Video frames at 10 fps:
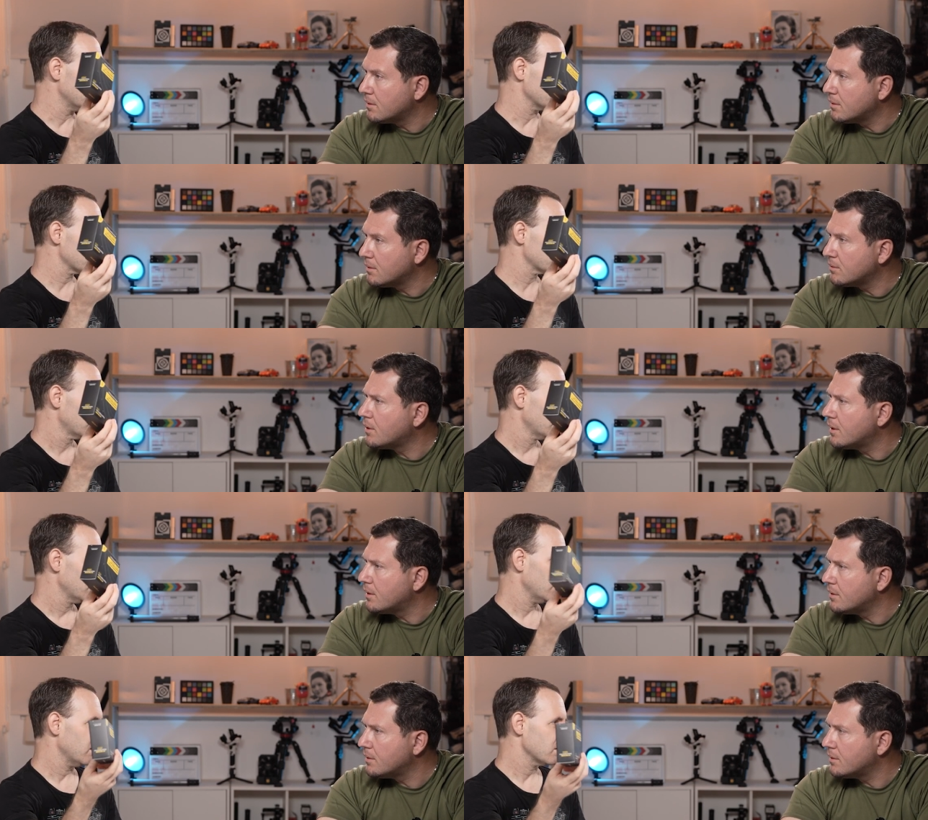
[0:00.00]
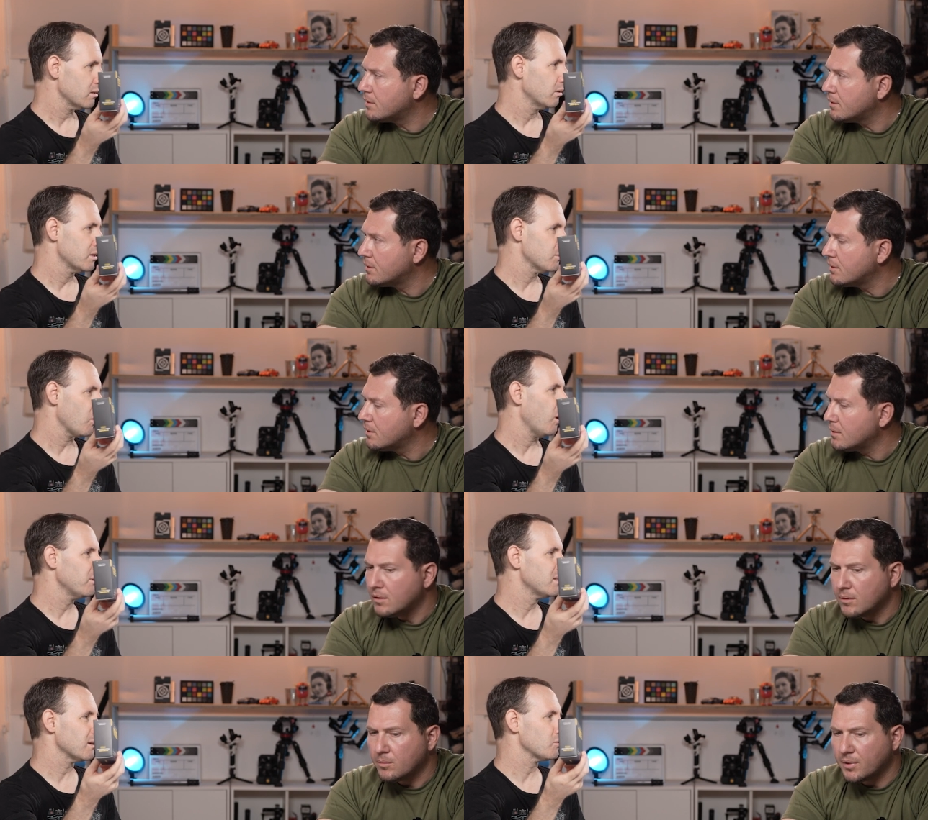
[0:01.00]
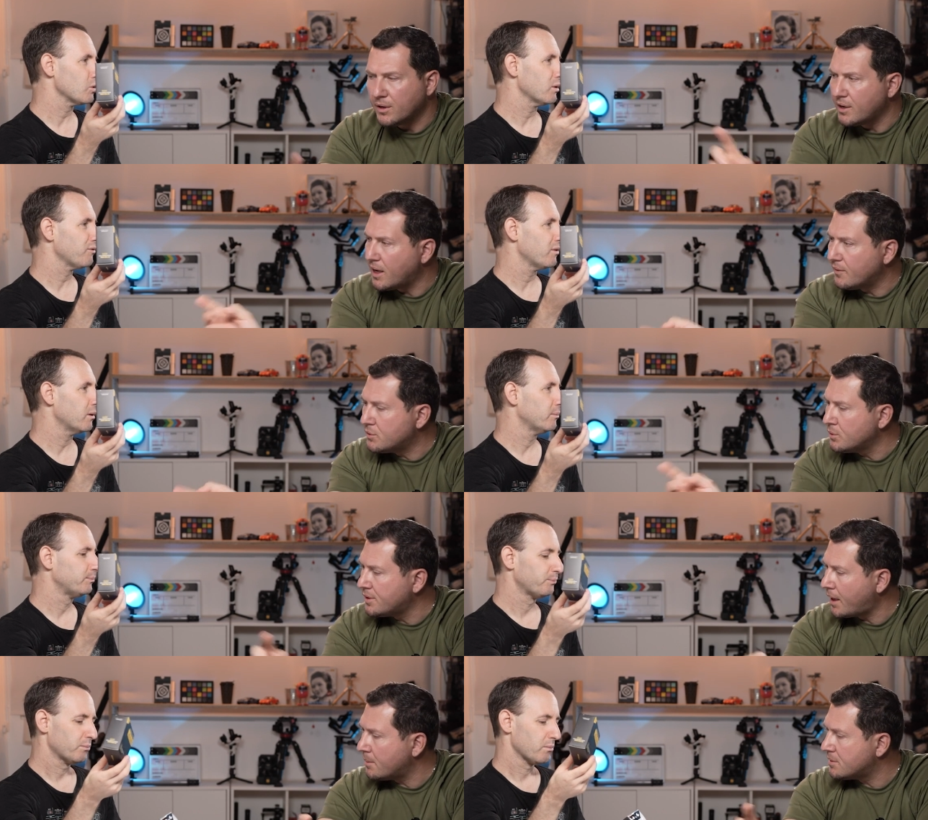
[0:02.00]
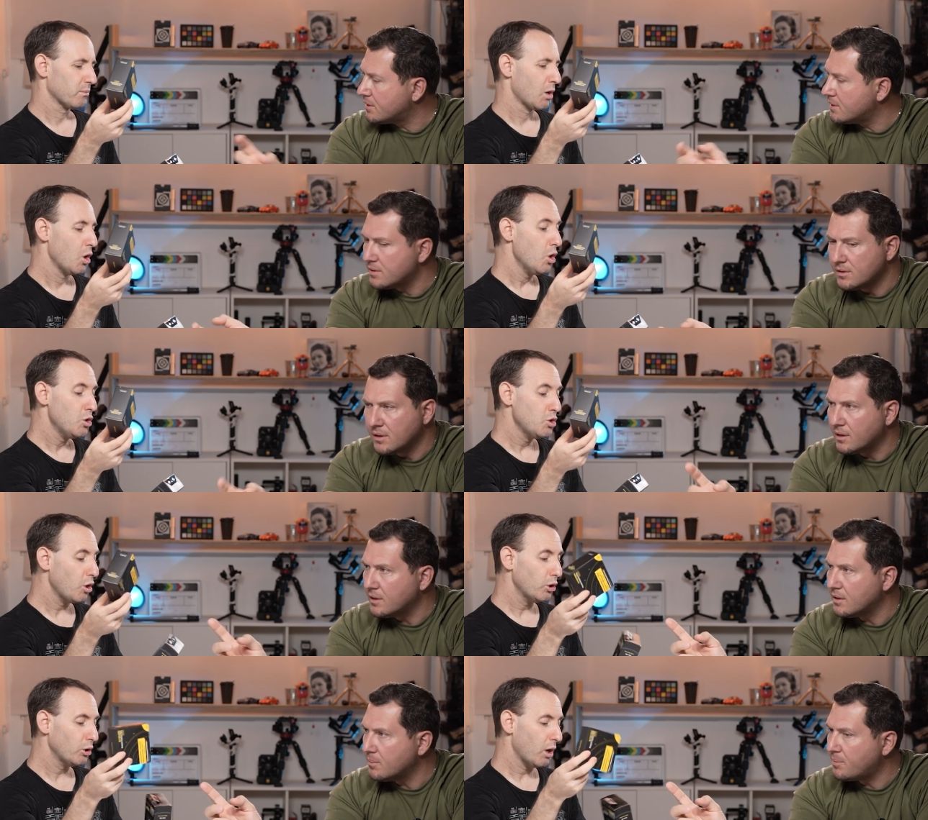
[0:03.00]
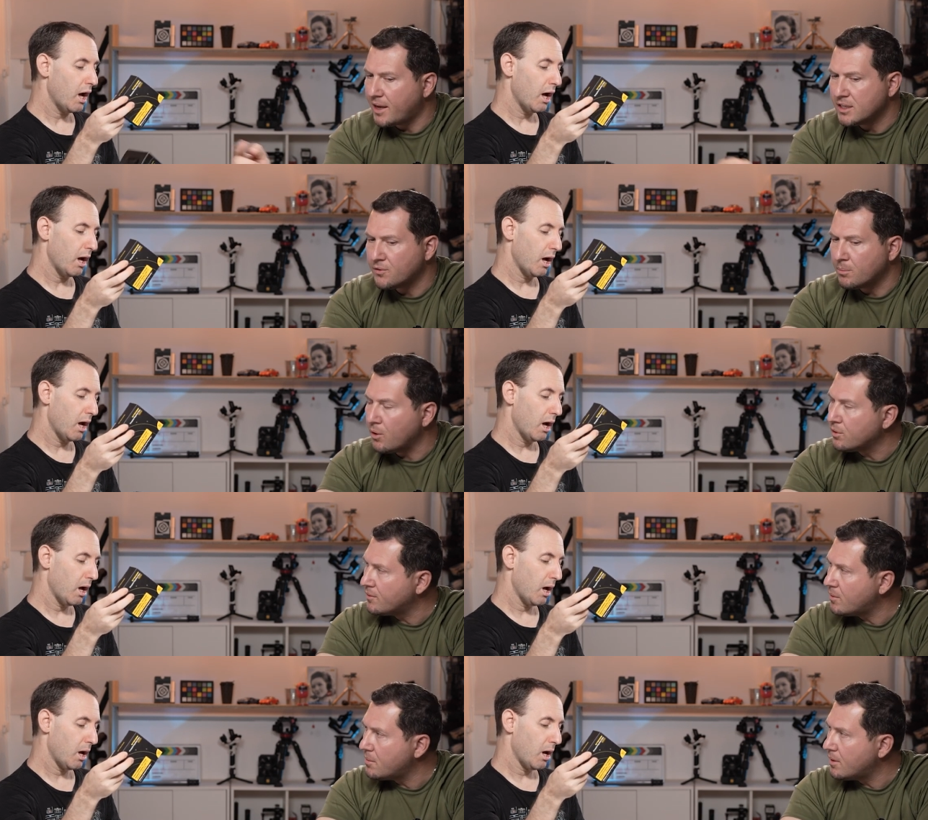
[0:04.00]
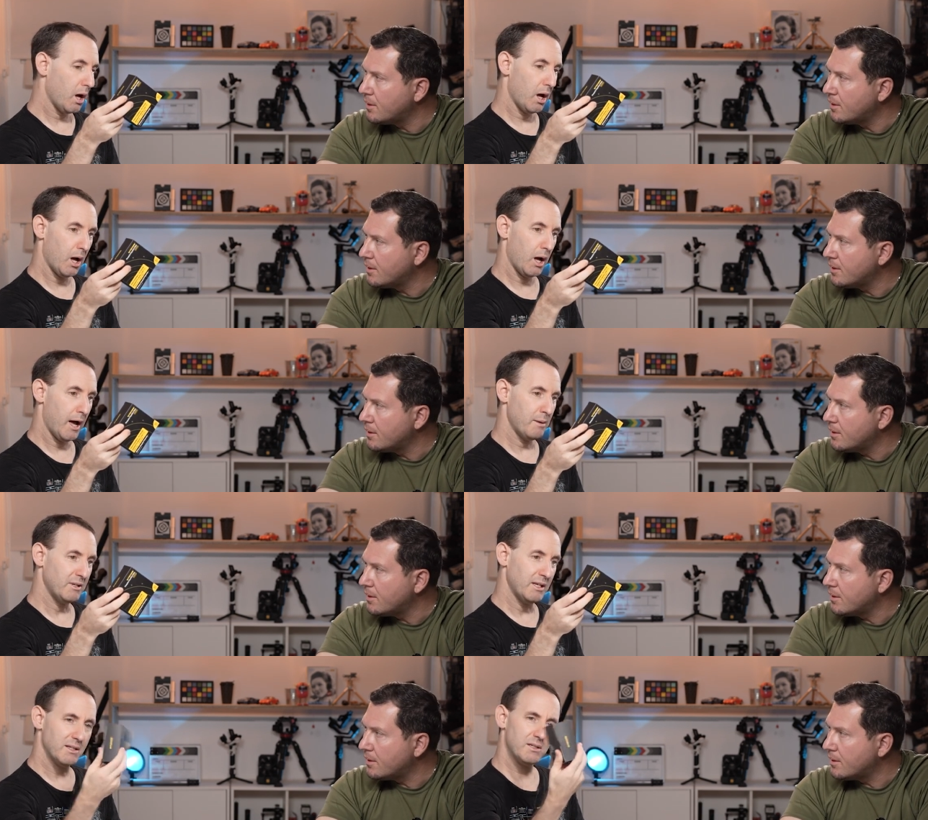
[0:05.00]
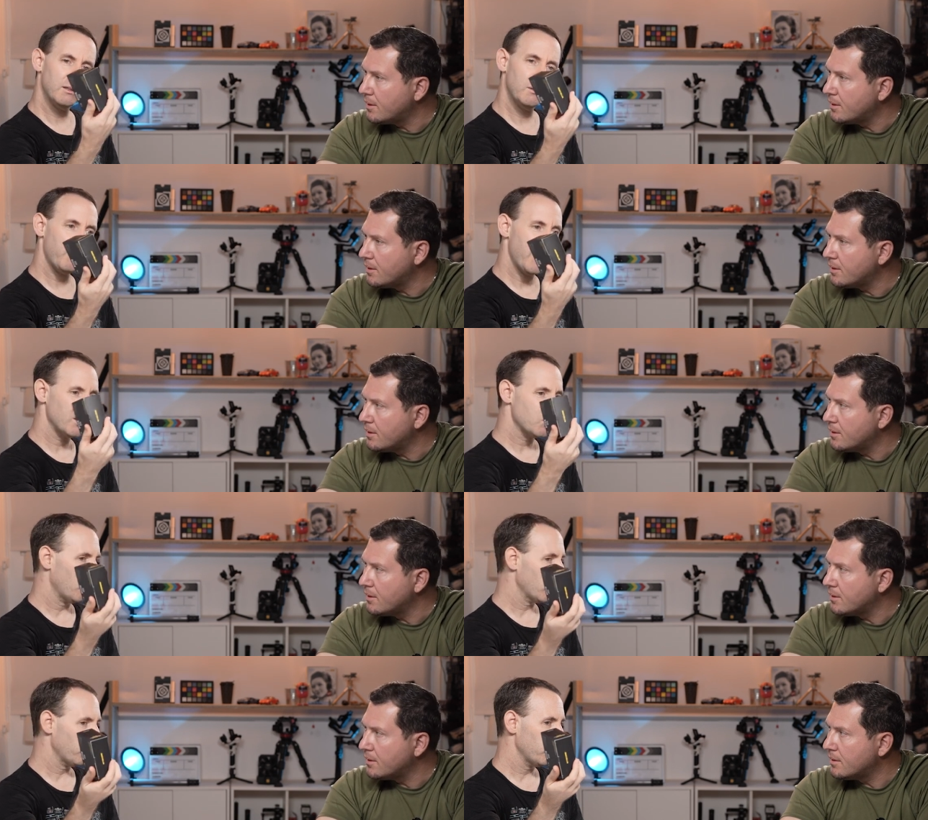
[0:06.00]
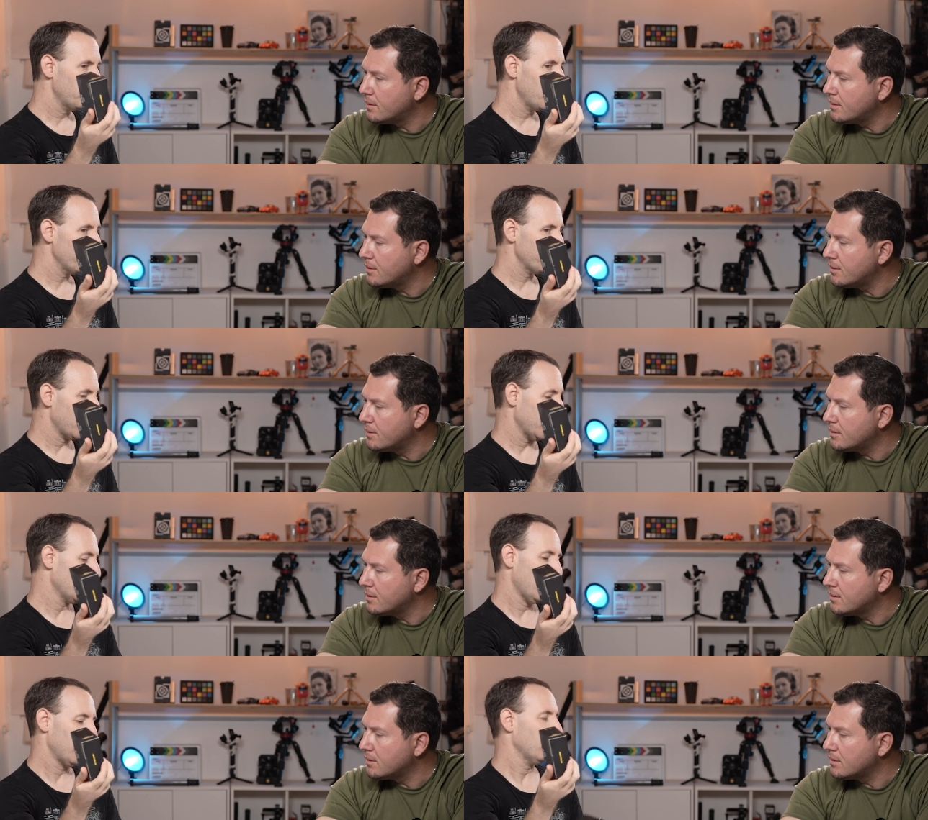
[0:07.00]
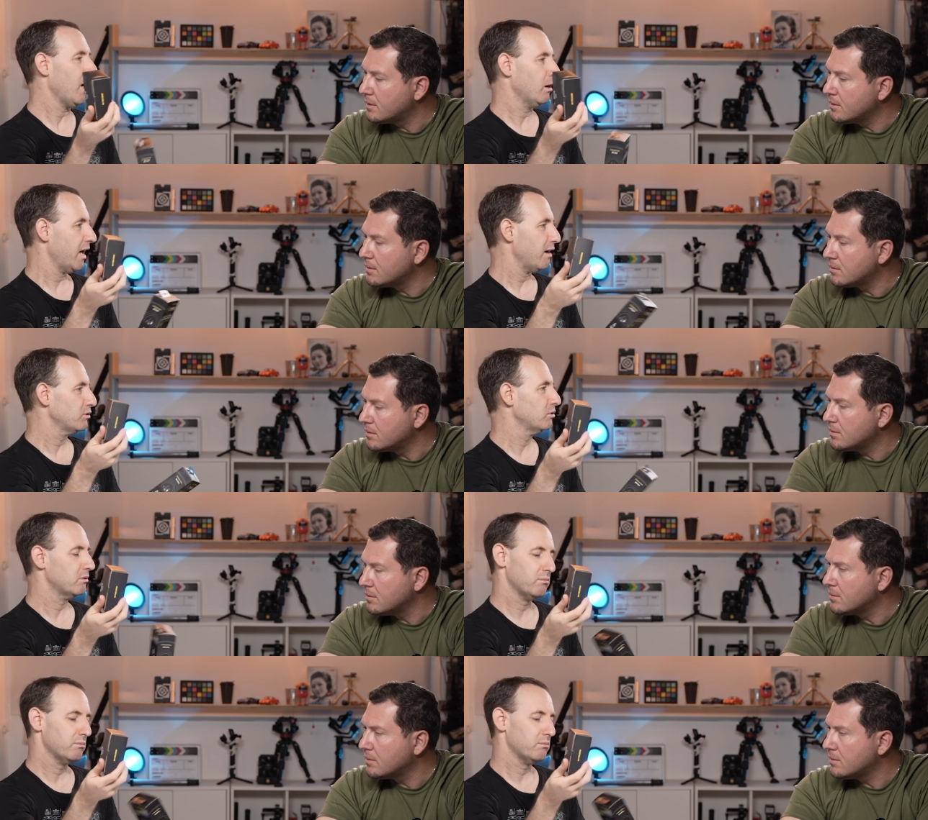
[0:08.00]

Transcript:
Speaker 1: this. All right. Uh, so it's probably some but sort you of. have two types. Is uh, no, no, no. pads for both of them? I'm guessing the pads work for both. I know I'll, I'll have to